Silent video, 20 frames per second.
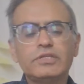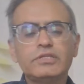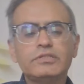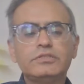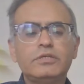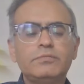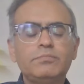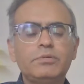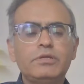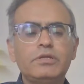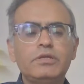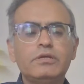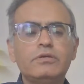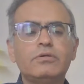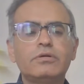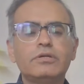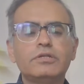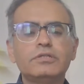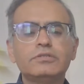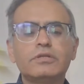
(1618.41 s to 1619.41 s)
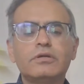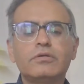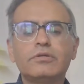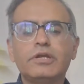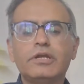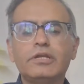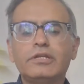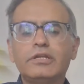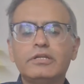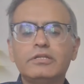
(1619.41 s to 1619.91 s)
CPT code is around
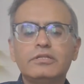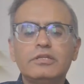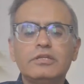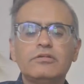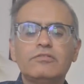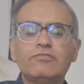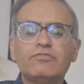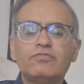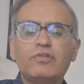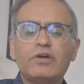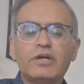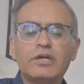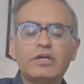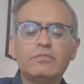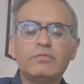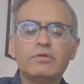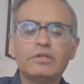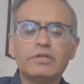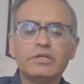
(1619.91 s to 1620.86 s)
88305 or